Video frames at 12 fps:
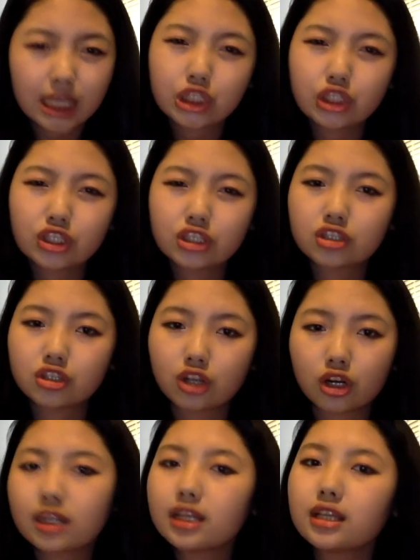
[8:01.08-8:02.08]
I just
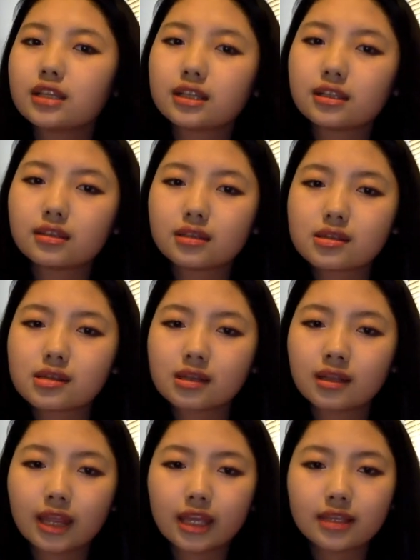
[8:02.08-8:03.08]
started
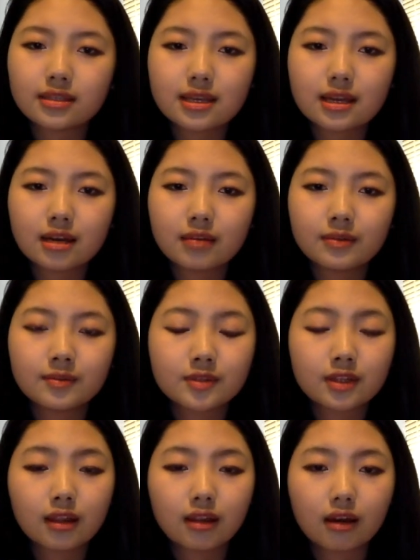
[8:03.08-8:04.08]
collecting albums
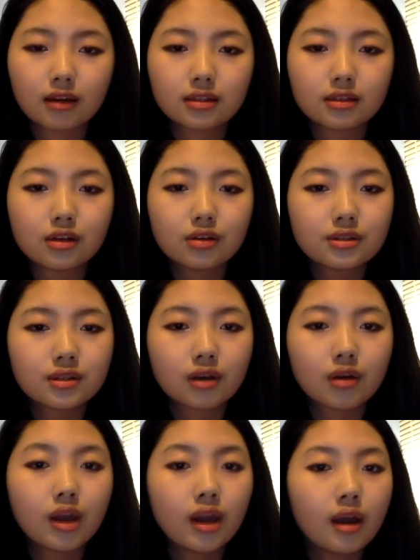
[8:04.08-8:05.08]
not long ago, so